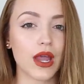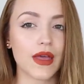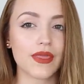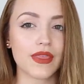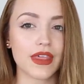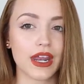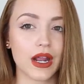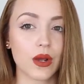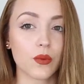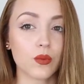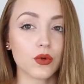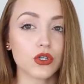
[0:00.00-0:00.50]

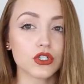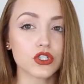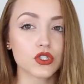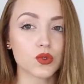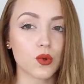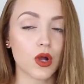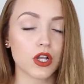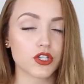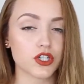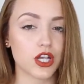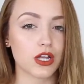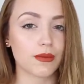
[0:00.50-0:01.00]
and then I will
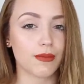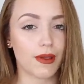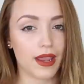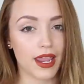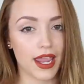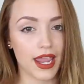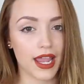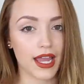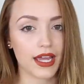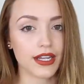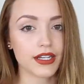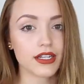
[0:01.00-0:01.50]
swatch on my
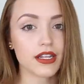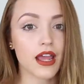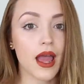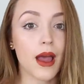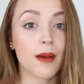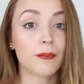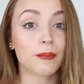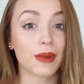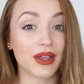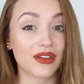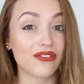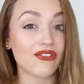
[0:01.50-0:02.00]
hand
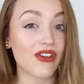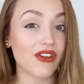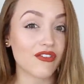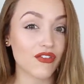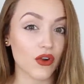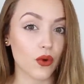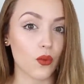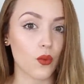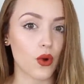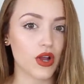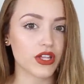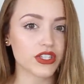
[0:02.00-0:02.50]
my
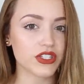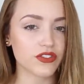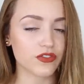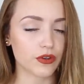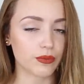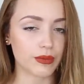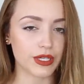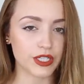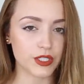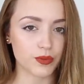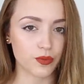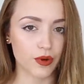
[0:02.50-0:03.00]
favorite ones
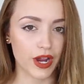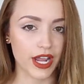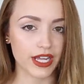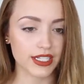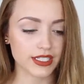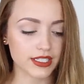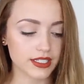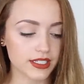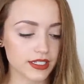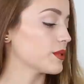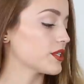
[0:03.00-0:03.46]
from each brand.